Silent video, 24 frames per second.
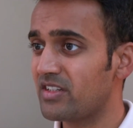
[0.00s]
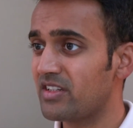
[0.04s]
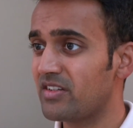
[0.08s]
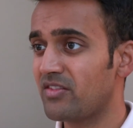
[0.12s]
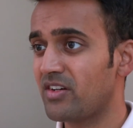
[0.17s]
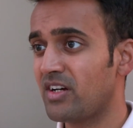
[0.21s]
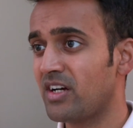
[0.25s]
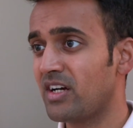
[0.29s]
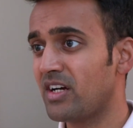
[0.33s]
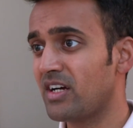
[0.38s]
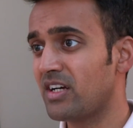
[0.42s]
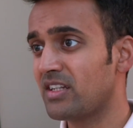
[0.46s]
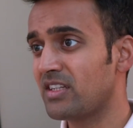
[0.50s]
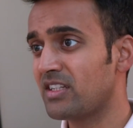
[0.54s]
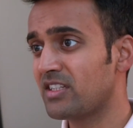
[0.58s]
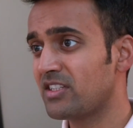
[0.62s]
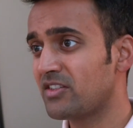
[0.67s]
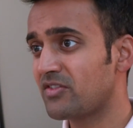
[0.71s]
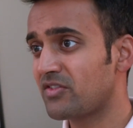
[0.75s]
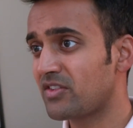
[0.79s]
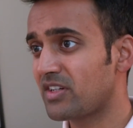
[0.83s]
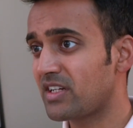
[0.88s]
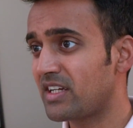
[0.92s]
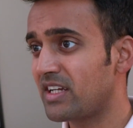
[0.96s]
at least
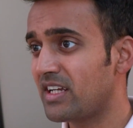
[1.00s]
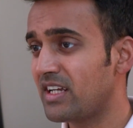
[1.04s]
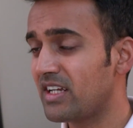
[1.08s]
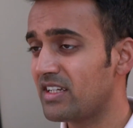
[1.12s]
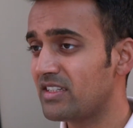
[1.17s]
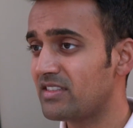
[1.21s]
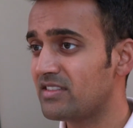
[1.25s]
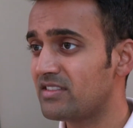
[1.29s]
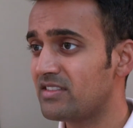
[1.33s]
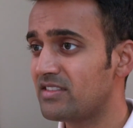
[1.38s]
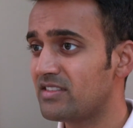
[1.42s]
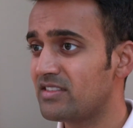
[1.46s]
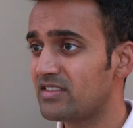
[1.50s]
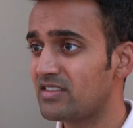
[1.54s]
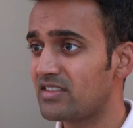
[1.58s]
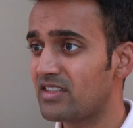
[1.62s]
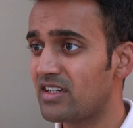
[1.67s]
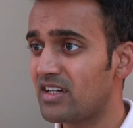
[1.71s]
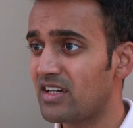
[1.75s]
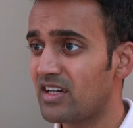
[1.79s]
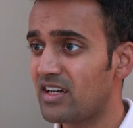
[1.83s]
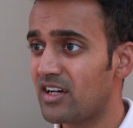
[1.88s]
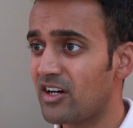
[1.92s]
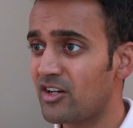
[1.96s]
for kids
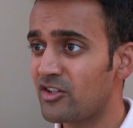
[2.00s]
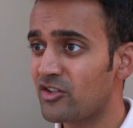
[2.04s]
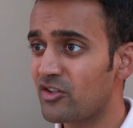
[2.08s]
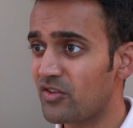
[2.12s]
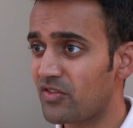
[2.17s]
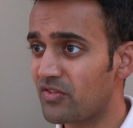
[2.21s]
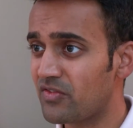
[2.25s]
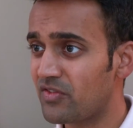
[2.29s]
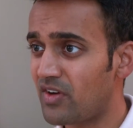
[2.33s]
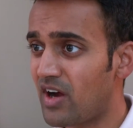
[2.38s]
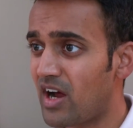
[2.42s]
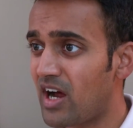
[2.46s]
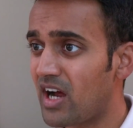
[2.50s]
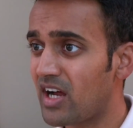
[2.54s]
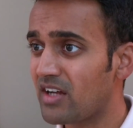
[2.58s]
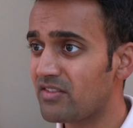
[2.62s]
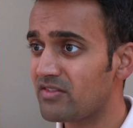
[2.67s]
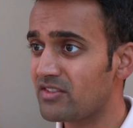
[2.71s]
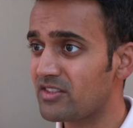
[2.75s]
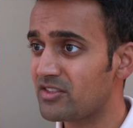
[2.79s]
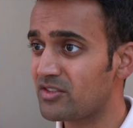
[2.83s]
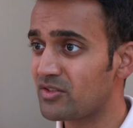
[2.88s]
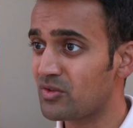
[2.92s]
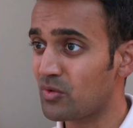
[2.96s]
under 5,
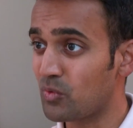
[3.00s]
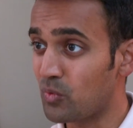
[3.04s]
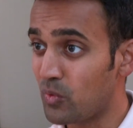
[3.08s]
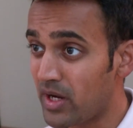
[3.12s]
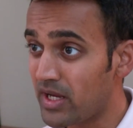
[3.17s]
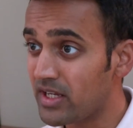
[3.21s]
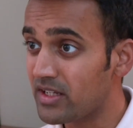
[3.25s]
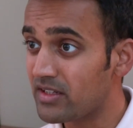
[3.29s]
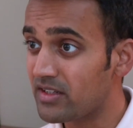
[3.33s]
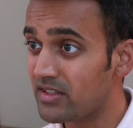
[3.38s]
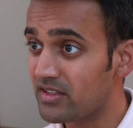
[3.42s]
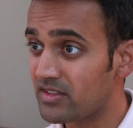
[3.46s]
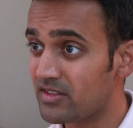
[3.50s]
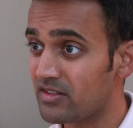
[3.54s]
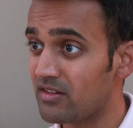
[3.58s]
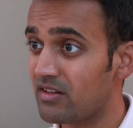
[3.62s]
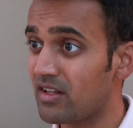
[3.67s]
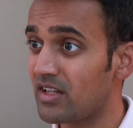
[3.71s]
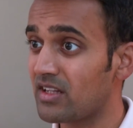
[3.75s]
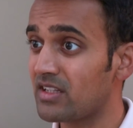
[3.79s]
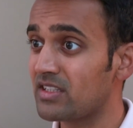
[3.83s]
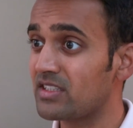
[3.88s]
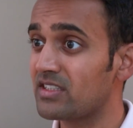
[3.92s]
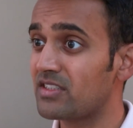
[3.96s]
is to wait till at
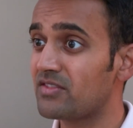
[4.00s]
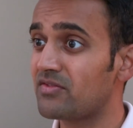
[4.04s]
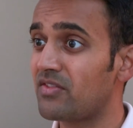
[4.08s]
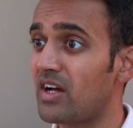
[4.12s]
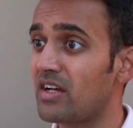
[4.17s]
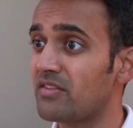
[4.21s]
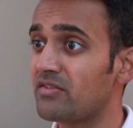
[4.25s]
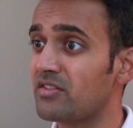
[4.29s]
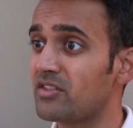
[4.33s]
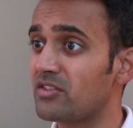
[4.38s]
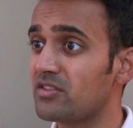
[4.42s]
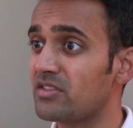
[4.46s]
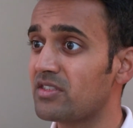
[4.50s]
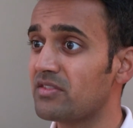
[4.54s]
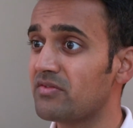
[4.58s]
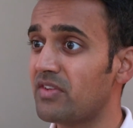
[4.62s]
least 5 years of